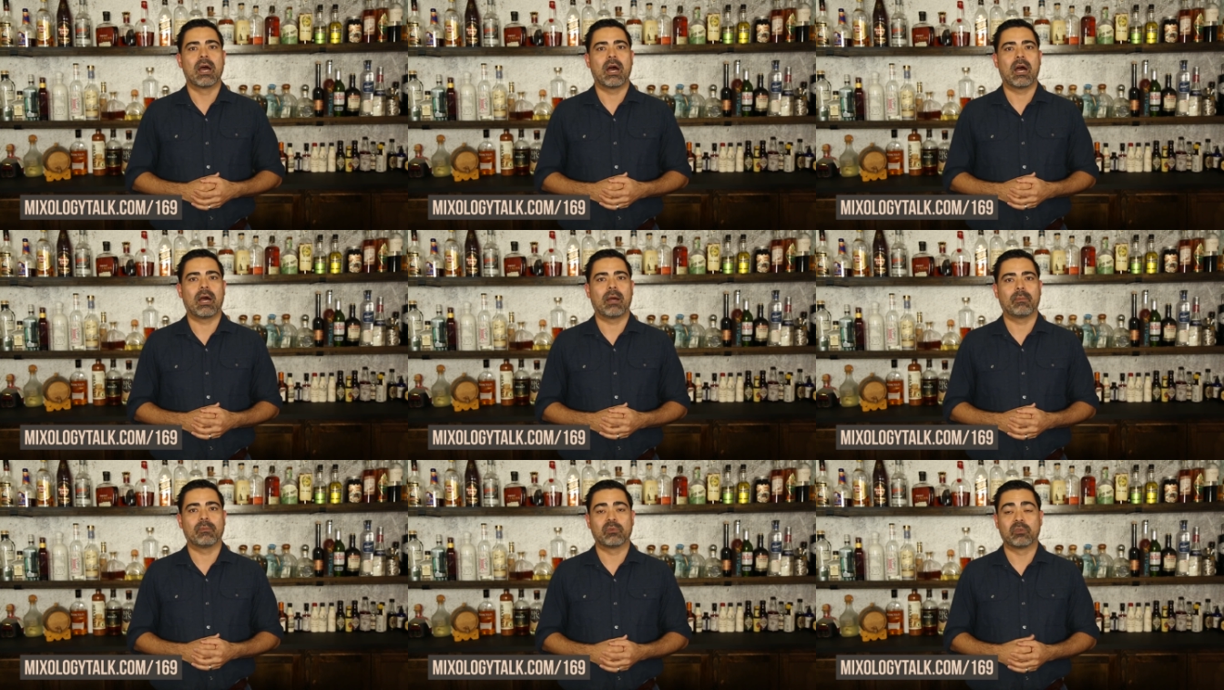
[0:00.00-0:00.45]

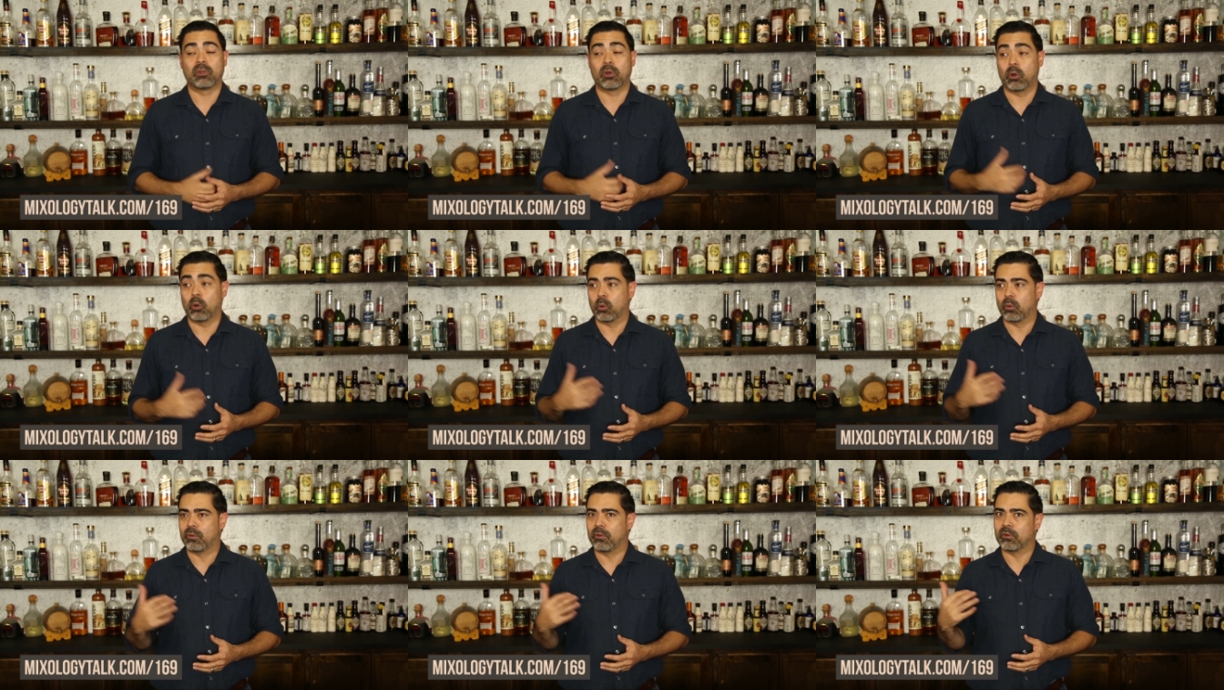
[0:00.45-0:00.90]
Um,
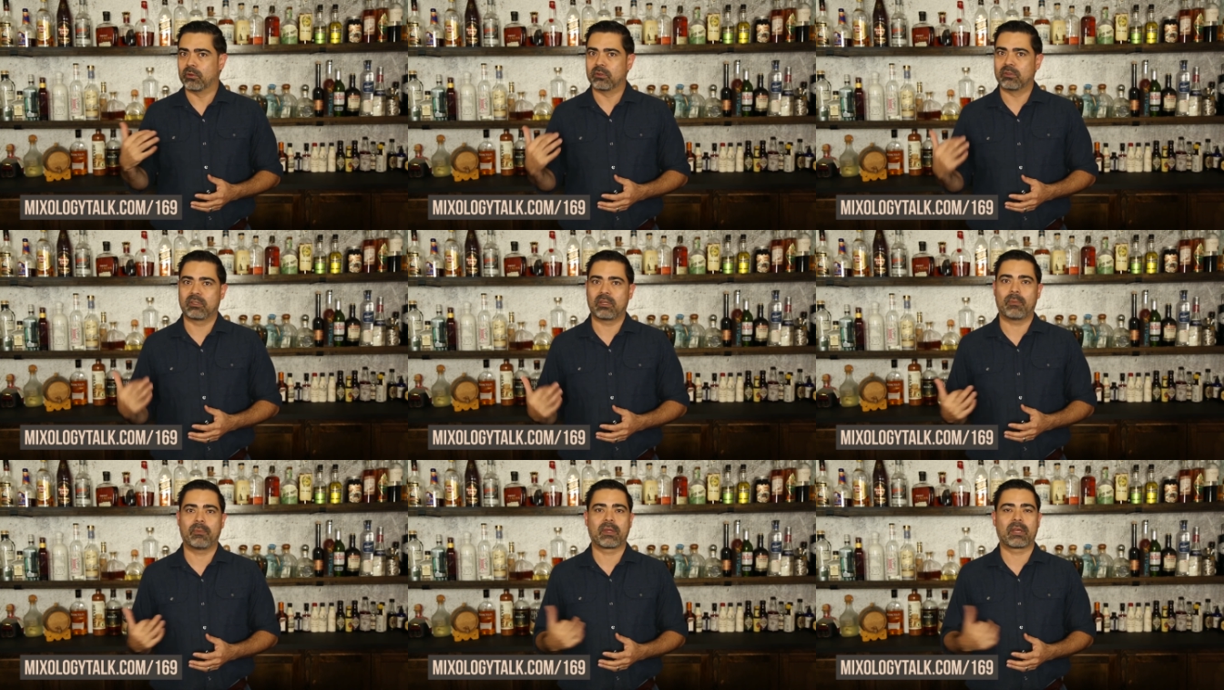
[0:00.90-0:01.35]
so
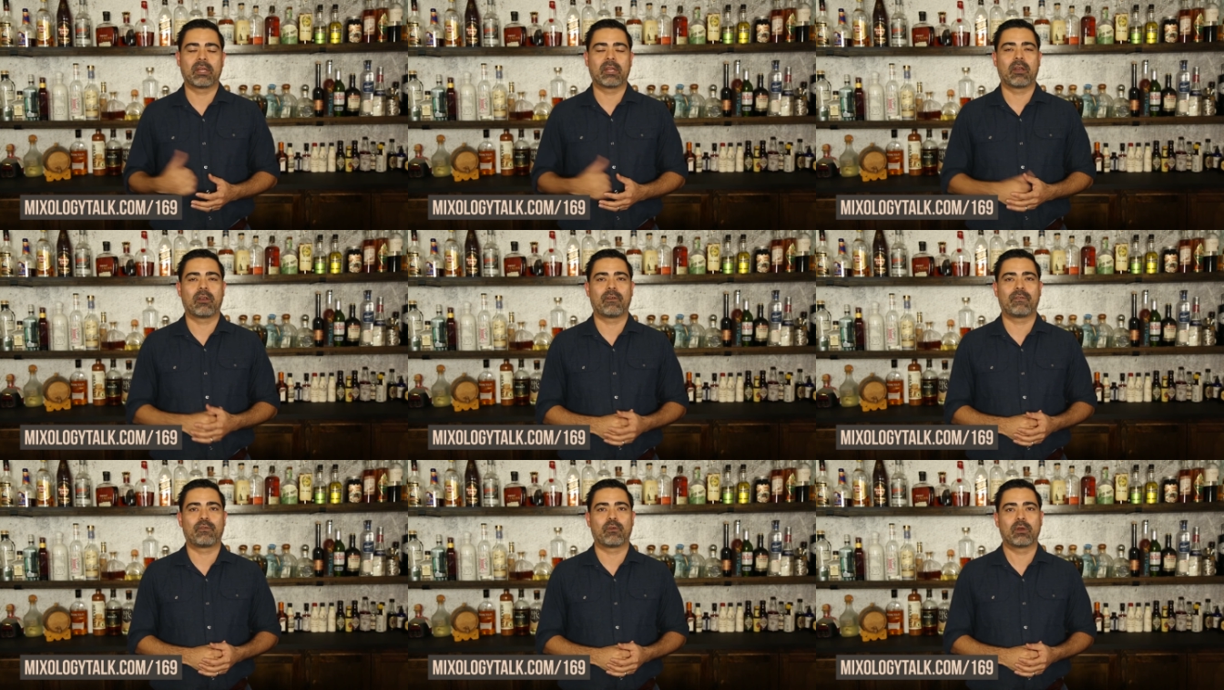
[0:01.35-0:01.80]
there's something in
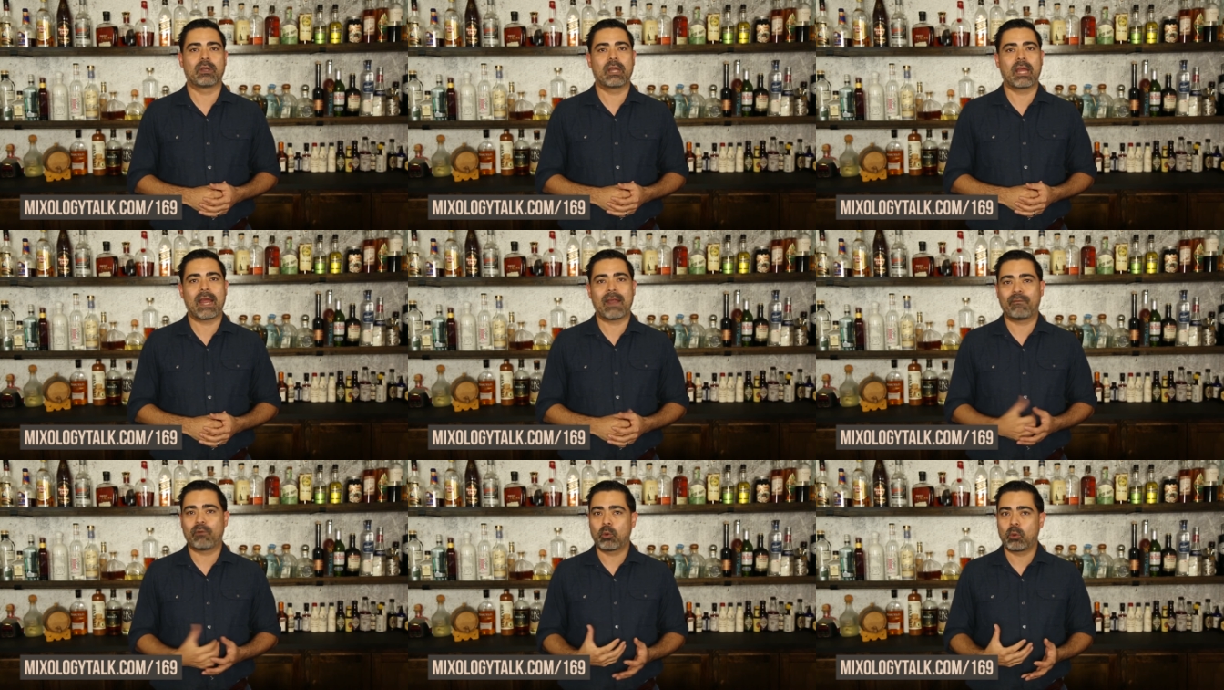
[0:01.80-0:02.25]
there for
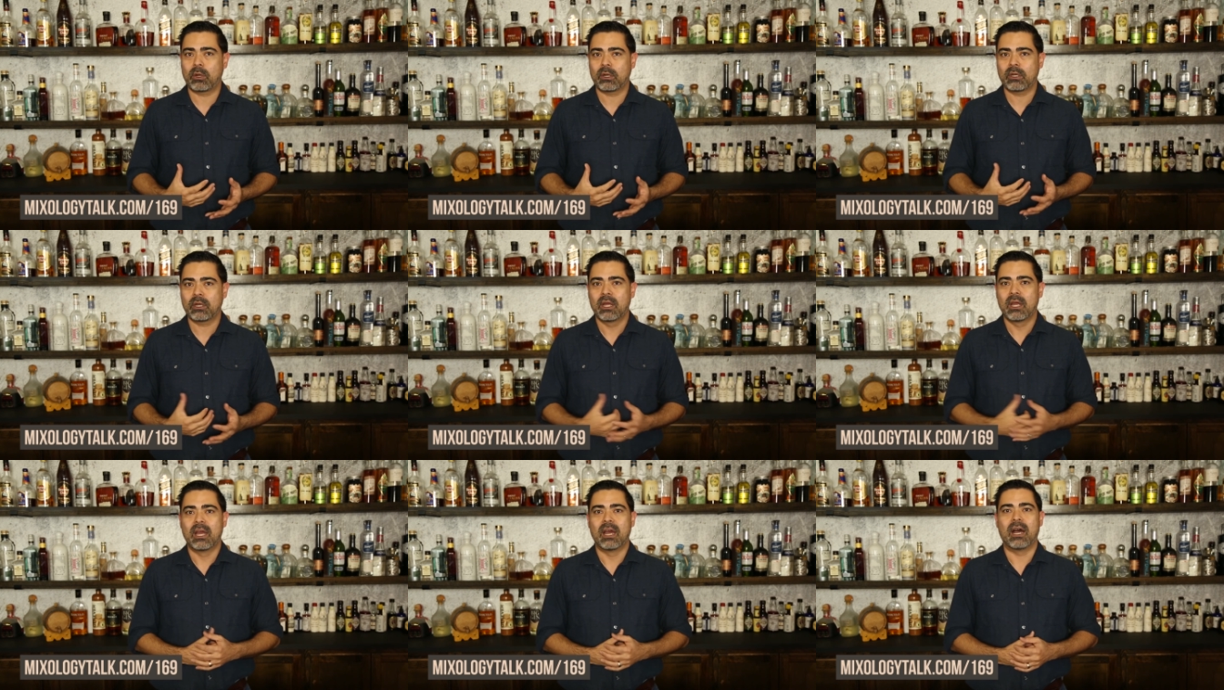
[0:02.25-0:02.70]

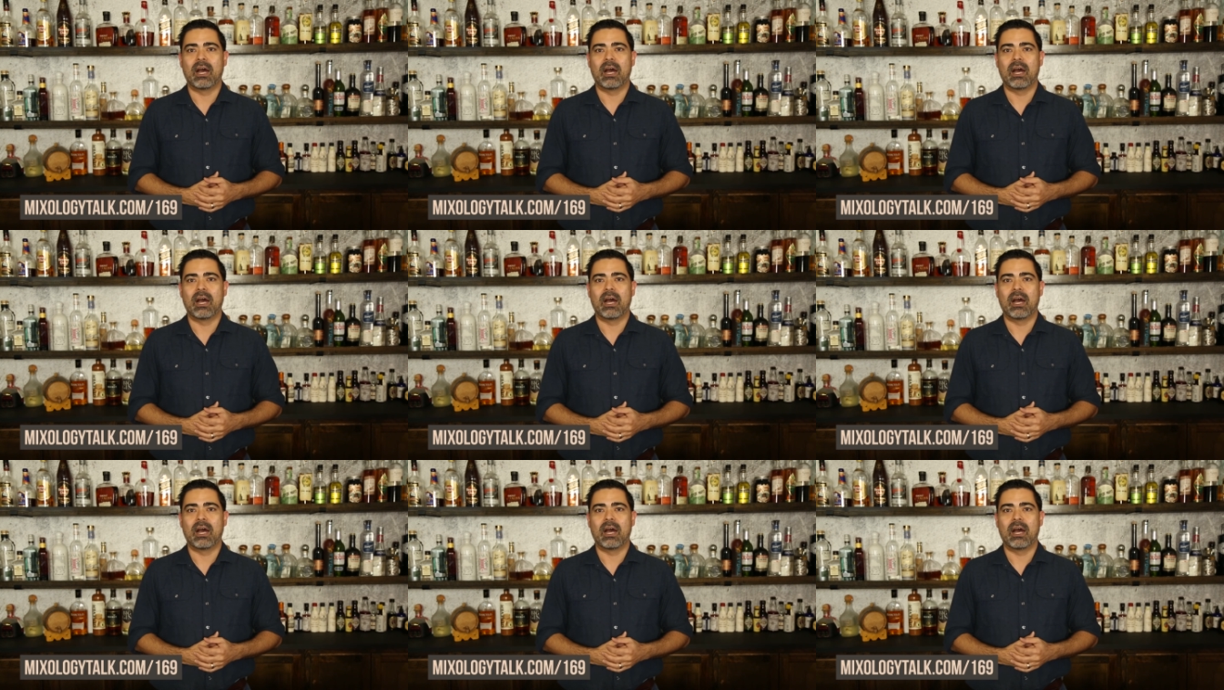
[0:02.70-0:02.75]
everyone.